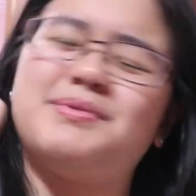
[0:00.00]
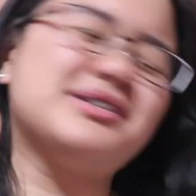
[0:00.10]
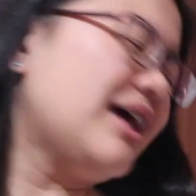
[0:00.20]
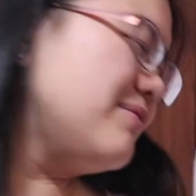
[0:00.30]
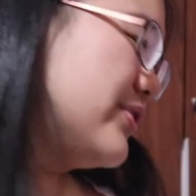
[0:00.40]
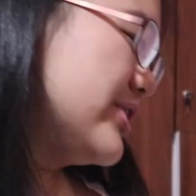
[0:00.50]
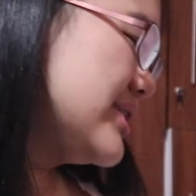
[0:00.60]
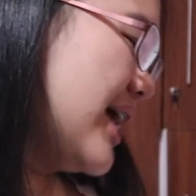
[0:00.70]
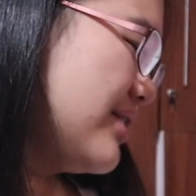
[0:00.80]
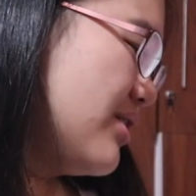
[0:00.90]
Because at
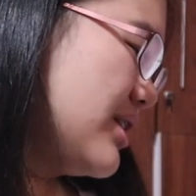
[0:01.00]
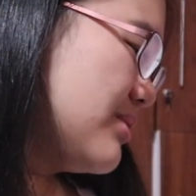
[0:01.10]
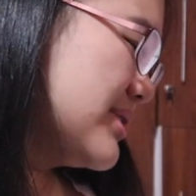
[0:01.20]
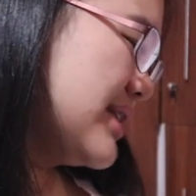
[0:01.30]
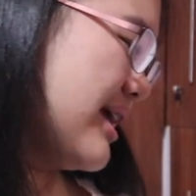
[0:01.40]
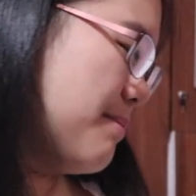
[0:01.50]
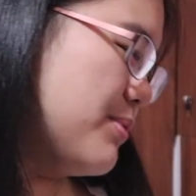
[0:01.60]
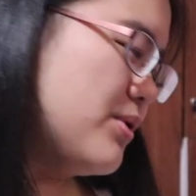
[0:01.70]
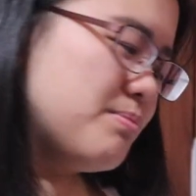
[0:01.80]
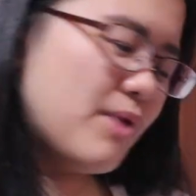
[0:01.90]
first, I thought it was like a
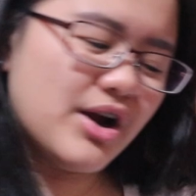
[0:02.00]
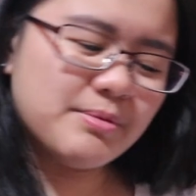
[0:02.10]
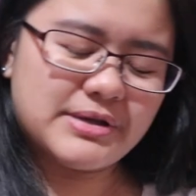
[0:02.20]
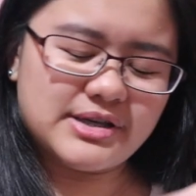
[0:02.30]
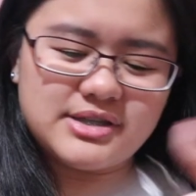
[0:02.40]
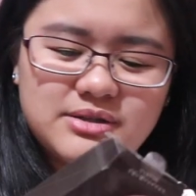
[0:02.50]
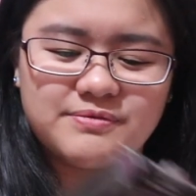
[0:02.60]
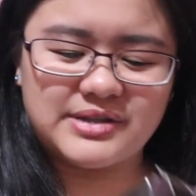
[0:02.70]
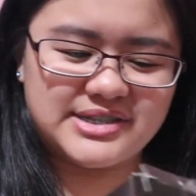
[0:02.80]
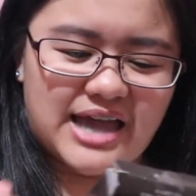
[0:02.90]
bookmark because
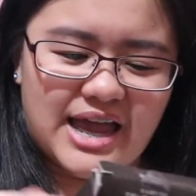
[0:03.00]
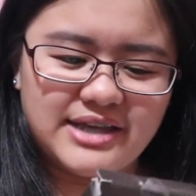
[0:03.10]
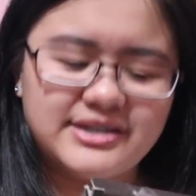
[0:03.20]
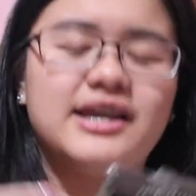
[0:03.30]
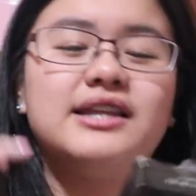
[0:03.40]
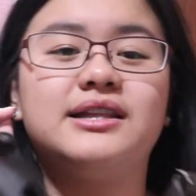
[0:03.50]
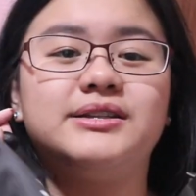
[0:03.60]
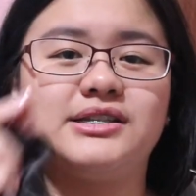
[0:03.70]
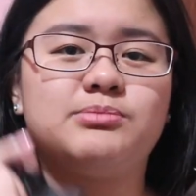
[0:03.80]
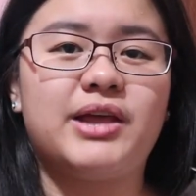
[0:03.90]
of the size and the
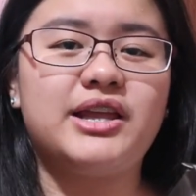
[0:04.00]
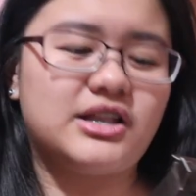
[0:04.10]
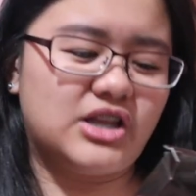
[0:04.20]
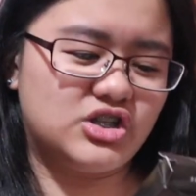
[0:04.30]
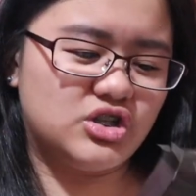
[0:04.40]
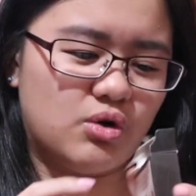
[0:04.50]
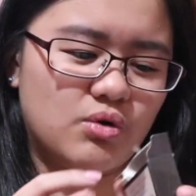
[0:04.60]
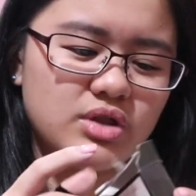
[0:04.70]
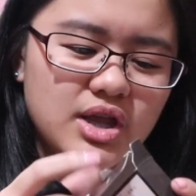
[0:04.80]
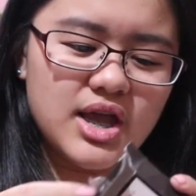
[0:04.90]
display that they
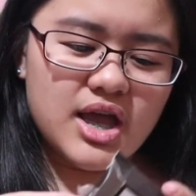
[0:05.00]
showed.